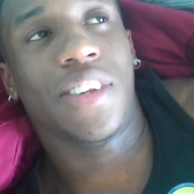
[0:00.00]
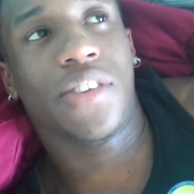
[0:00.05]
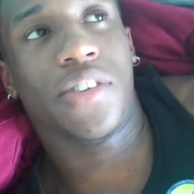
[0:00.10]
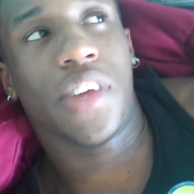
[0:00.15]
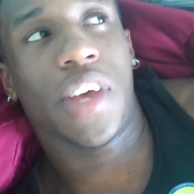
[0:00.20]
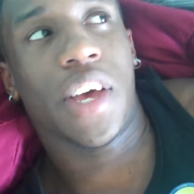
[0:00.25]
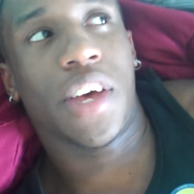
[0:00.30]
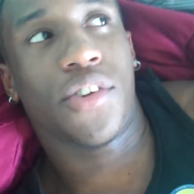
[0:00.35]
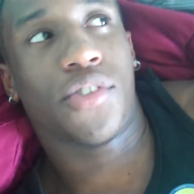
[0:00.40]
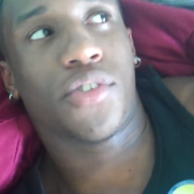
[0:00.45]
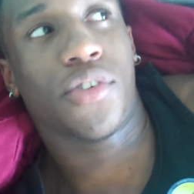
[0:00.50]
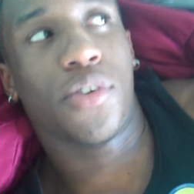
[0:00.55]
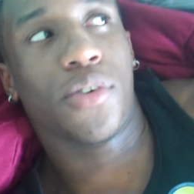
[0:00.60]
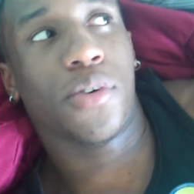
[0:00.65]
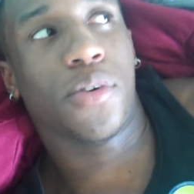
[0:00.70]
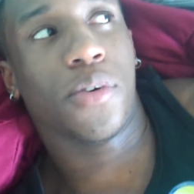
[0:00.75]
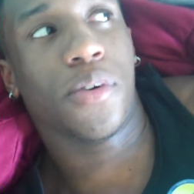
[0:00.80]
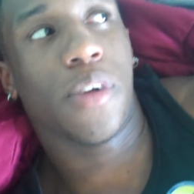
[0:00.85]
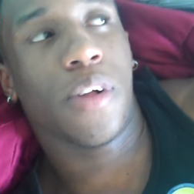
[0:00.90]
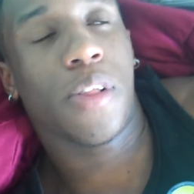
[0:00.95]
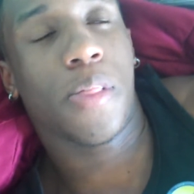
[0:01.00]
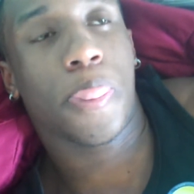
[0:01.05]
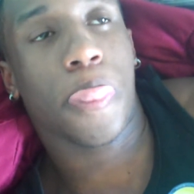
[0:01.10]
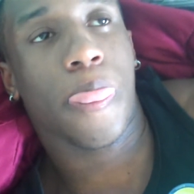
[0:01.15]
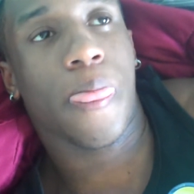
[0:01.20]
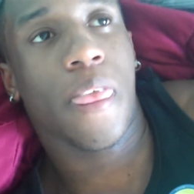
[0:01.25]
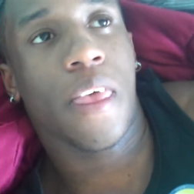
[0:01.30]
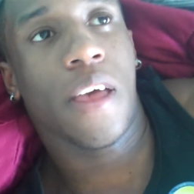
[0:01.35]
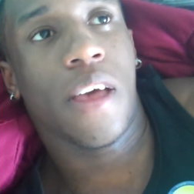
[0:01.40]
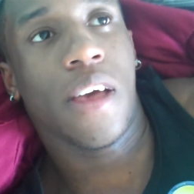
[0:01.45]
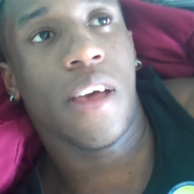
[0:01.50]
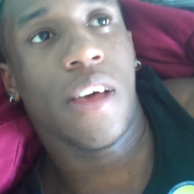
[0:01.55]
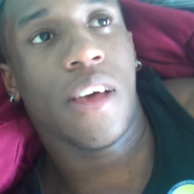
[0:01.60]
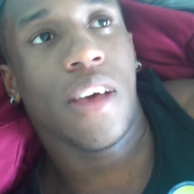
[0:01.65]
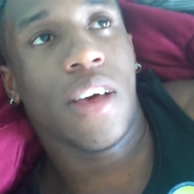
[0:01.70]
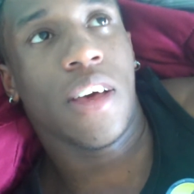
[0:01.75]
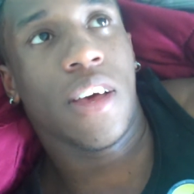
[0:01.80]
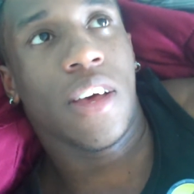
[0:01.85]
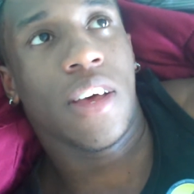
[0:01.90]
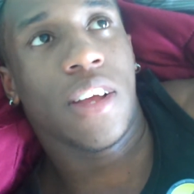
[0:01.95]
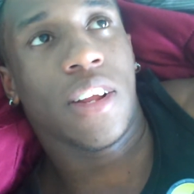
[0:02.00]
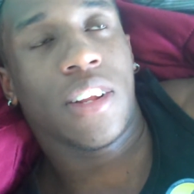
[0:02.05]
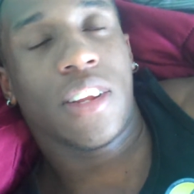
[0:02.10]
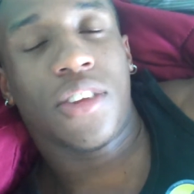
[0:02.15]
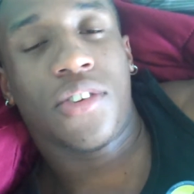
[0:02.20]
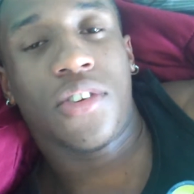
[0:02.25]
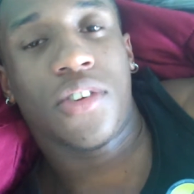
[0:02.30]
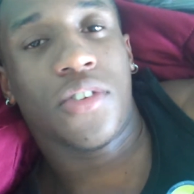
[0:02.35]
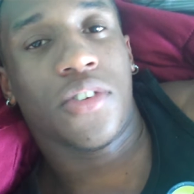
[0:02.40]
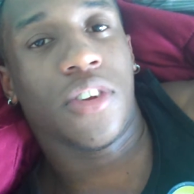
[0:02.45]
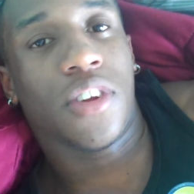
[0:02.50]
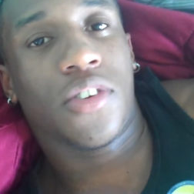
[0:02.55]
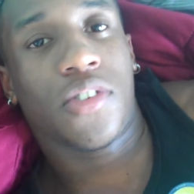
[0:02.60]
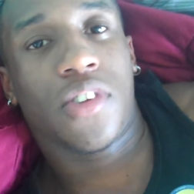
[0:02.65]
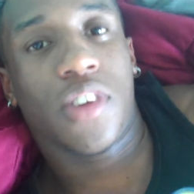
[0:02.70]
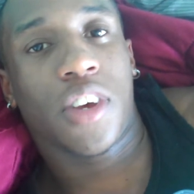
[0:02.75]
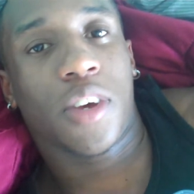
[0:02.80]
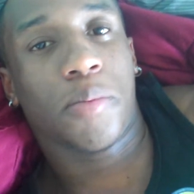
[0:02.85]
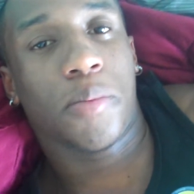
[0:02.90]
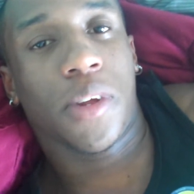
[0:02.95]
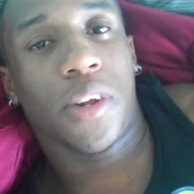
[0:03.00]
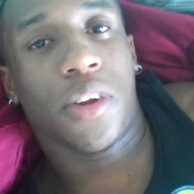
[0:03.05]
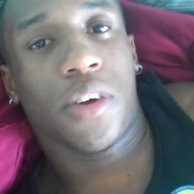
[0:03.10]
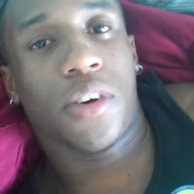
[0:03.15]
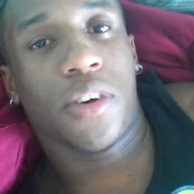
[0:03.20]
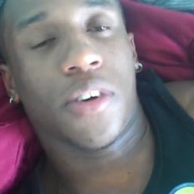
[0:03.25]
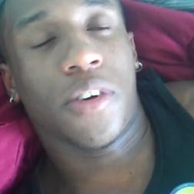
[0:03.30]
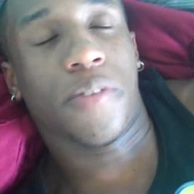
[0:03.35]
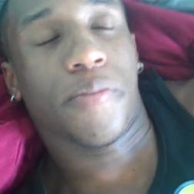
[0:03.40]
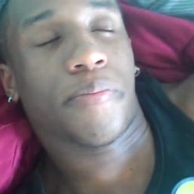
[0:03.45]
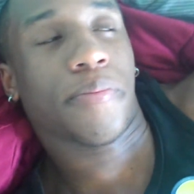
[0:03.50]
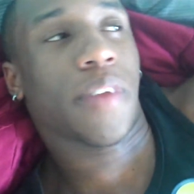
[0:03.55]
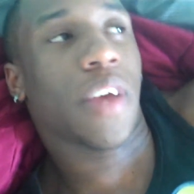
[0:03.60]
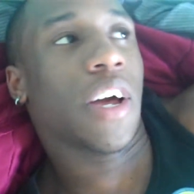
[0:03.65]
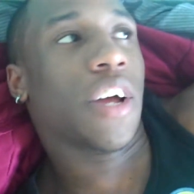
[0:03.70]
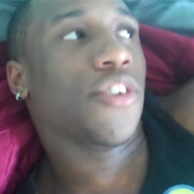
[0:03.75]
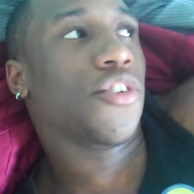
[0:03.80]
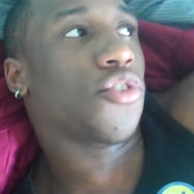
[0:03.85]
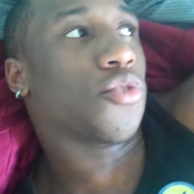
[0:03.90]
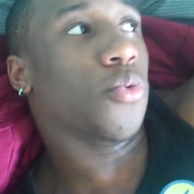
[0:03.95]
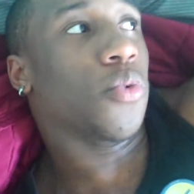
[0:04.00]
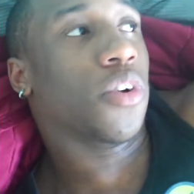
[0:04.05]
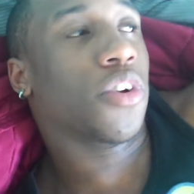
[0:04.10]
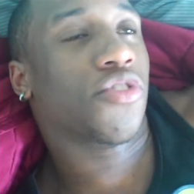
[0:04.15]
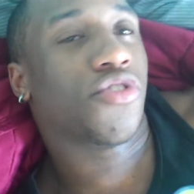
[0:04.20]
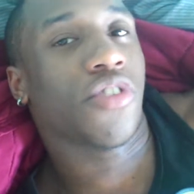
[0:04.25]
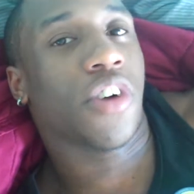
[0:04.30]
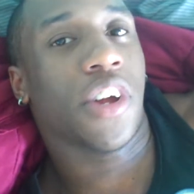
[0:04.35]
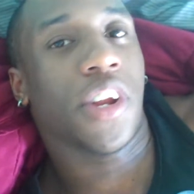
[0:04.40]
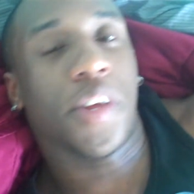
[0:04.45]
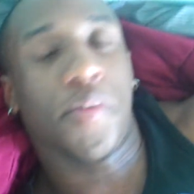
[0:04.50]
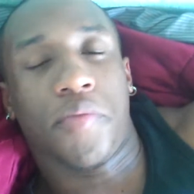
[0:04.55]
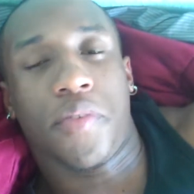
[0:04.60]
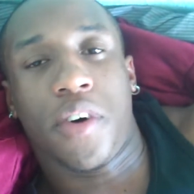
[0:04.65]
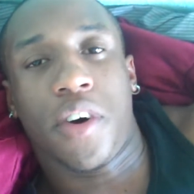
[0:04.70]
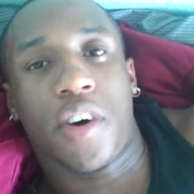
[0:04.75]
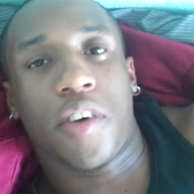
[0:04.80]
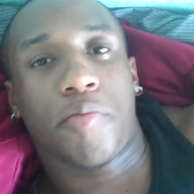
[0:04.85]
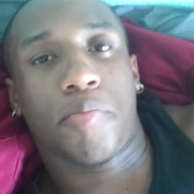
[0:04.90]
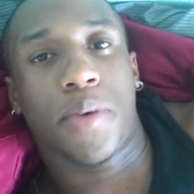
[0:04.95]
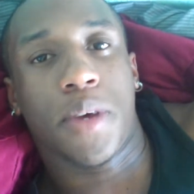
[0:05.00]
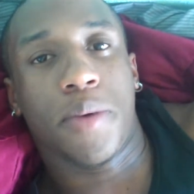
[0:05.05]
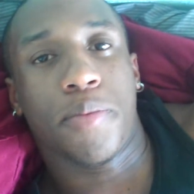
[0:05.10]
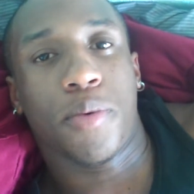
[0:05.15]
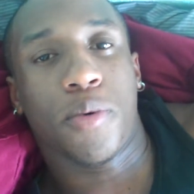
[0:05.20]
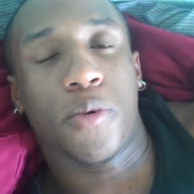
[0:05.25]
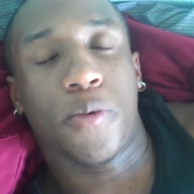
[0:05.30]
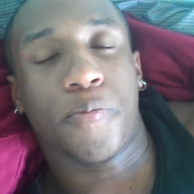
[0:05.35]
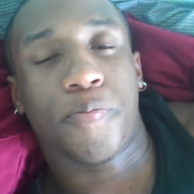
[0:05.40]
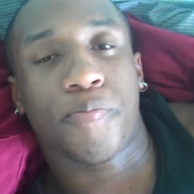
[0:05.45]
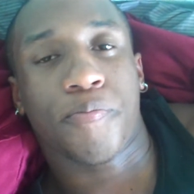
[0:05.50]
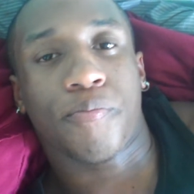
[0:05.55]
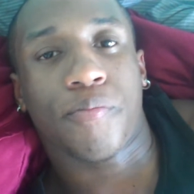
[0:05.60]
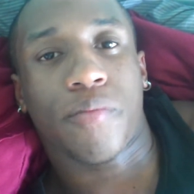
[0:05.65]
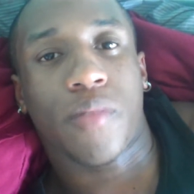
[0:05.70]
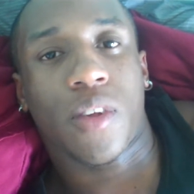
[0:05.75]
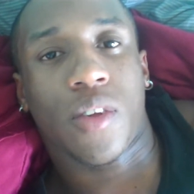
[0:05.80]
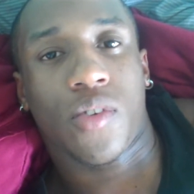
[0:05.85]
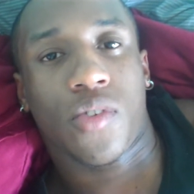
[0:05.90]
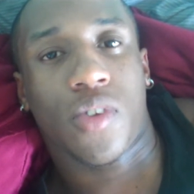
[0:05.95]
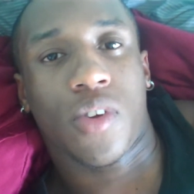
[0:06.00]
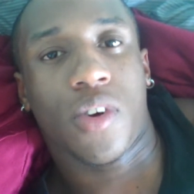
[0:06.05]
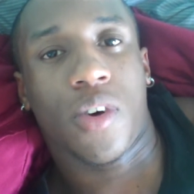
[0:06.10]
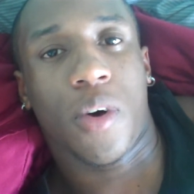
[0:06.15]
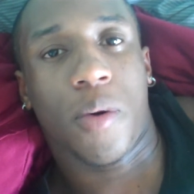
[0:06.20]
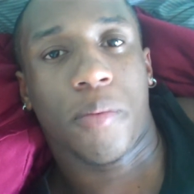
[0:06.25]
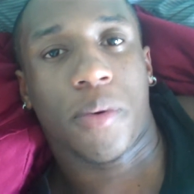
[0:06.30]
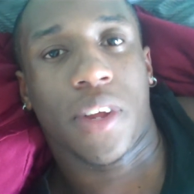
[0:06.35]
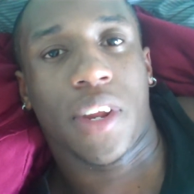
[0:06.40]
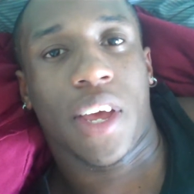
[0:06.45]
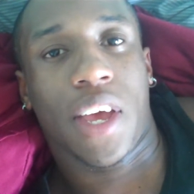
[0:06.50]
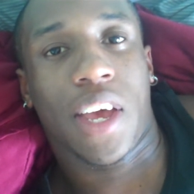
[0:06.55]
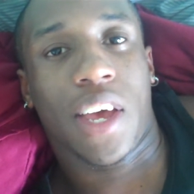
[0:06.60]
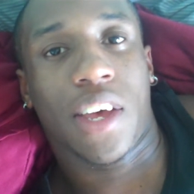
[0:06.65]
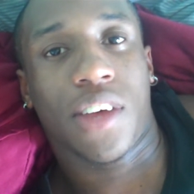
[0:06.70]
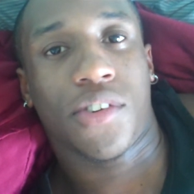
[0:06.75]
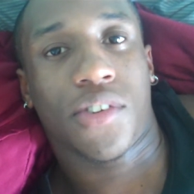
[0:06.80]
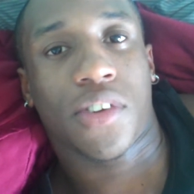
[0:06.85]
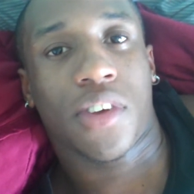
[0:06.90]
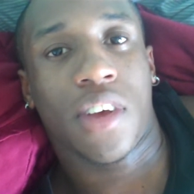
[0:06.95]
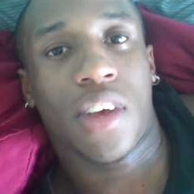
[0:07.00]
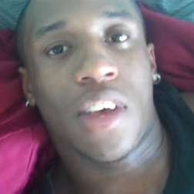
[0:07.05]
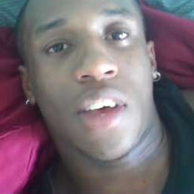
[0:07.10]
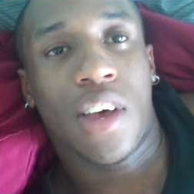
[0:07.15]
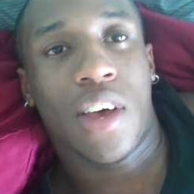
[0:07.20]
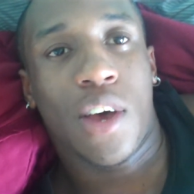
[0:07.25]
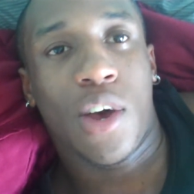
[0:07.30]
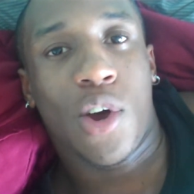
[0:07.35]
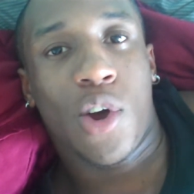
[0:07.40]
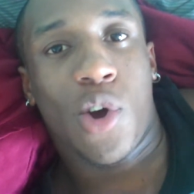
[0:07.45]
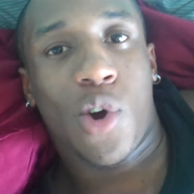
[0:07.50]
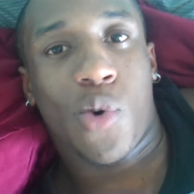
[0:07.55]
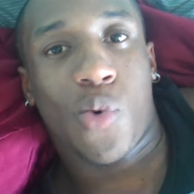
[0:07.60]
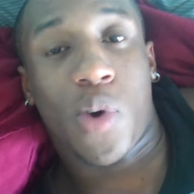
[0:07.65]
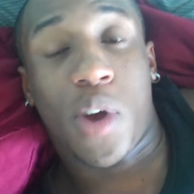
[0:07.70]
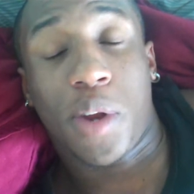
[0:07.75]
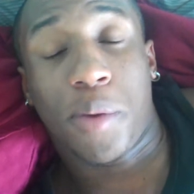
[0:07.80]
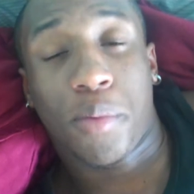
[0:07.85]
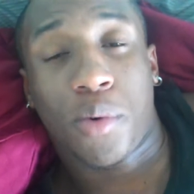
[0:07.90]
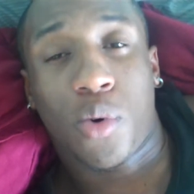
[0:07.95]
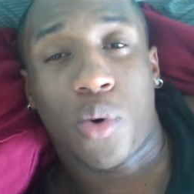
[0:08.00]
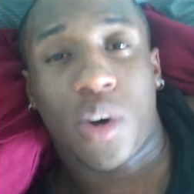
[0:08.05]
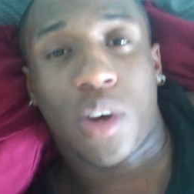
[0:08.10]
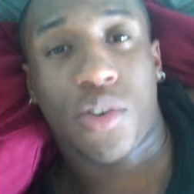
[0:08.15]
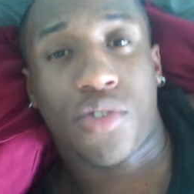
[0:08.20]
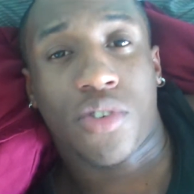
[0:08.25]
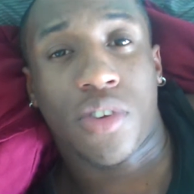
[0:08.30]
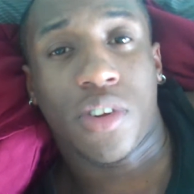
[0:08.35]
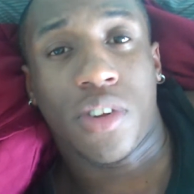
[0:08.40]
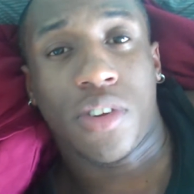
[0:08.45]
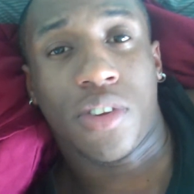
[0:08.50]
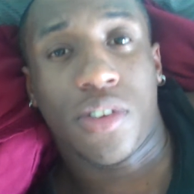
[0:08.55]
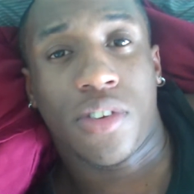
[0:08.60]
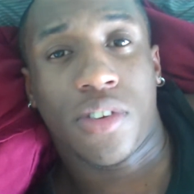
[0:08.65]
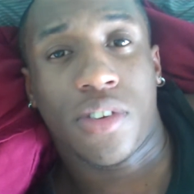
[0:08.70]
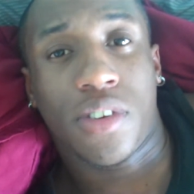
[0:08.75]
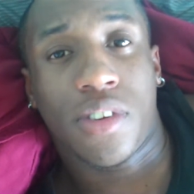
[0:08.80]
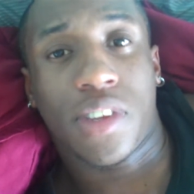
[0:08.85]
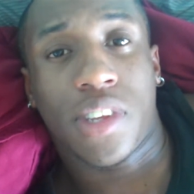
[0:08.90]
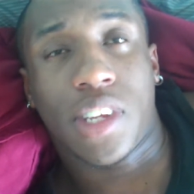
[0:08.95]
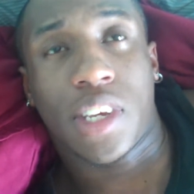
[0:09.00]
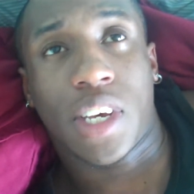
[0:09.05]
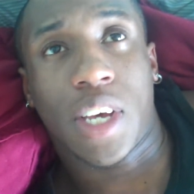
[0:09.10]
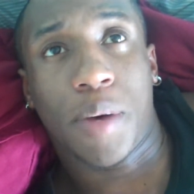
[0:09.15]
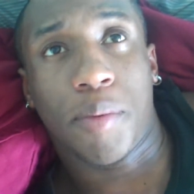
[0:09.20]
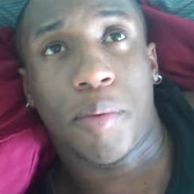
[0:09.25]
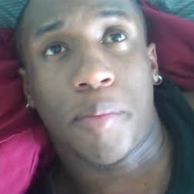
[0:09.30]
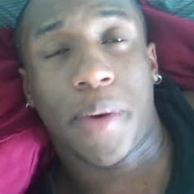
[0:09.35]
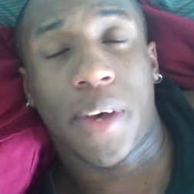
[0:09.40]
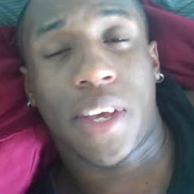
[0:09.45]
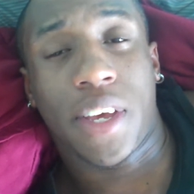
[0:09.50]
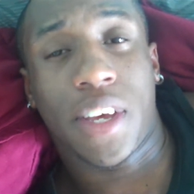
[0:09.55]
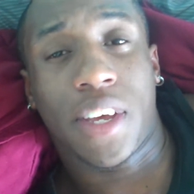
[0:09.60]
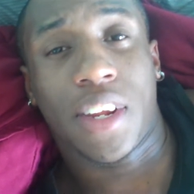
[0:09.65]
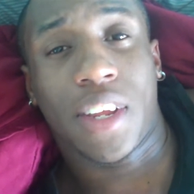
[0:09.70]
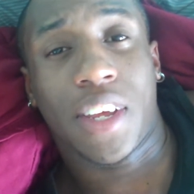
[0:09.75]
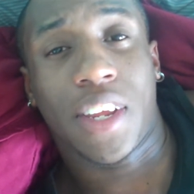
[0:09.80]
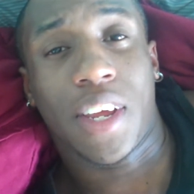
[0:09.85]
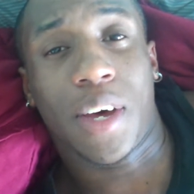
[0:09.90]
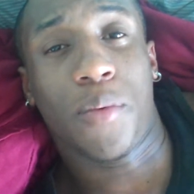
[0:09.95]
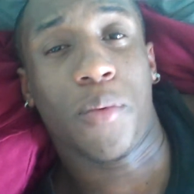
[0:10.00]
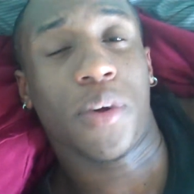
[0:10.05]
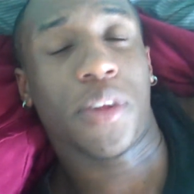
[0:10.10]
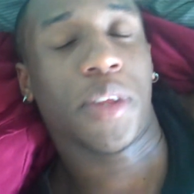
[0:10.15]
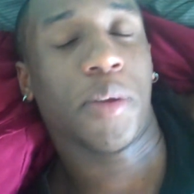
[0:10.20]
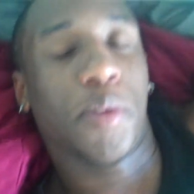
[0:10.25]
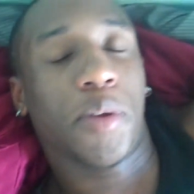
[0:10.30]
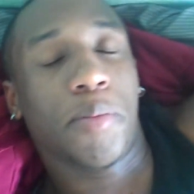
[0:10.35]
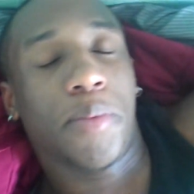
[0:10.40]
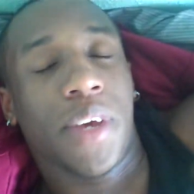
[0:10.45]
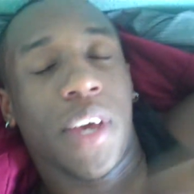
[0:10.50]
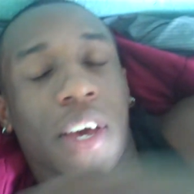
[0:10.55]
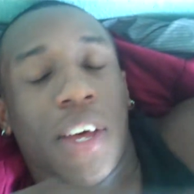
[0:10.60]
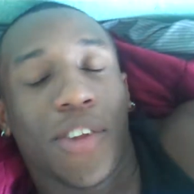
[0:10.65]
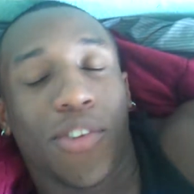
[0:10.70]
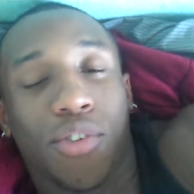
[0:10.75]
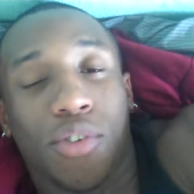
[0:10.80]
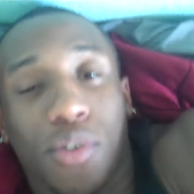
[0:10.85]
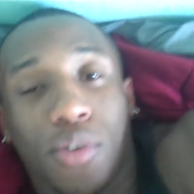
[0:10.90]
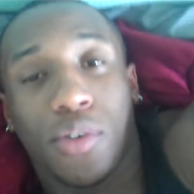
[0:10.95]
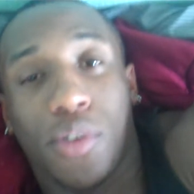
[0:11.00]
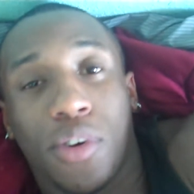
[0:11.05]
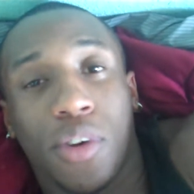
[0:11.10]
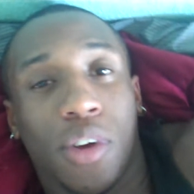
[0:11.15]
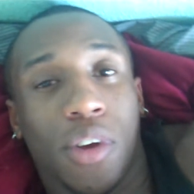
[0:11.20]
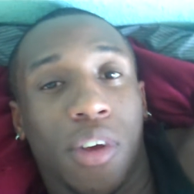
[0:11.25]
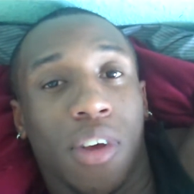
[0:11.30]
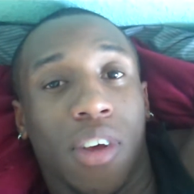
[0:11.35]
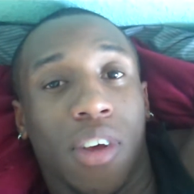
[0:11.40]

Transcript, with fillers: Disaster. This isn't a segment at um, all. I just want to try to involve people. So I'm going to ask random questions that come to my head, and I want them to be answered